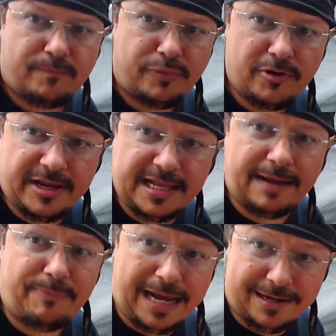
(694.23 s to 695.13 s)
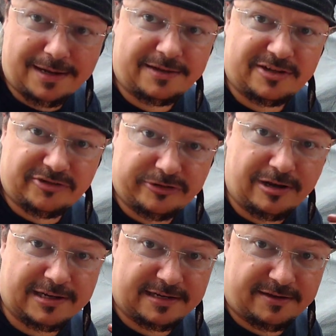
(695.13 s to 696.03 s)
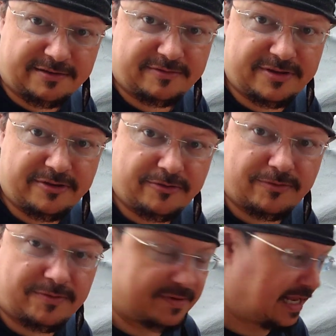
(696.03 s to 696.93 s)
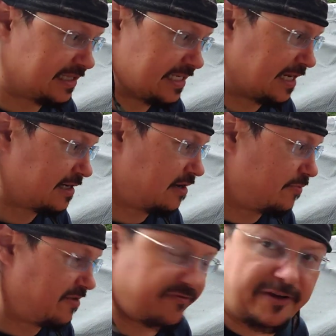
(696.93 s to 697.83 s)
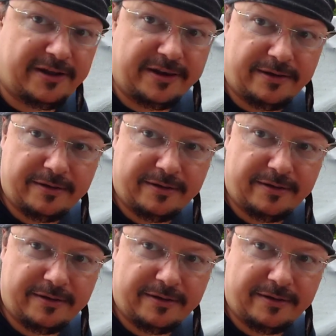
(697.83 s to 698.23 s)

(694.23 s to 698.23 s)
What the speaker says: Putting that back on the truck too. That's not going to be fun.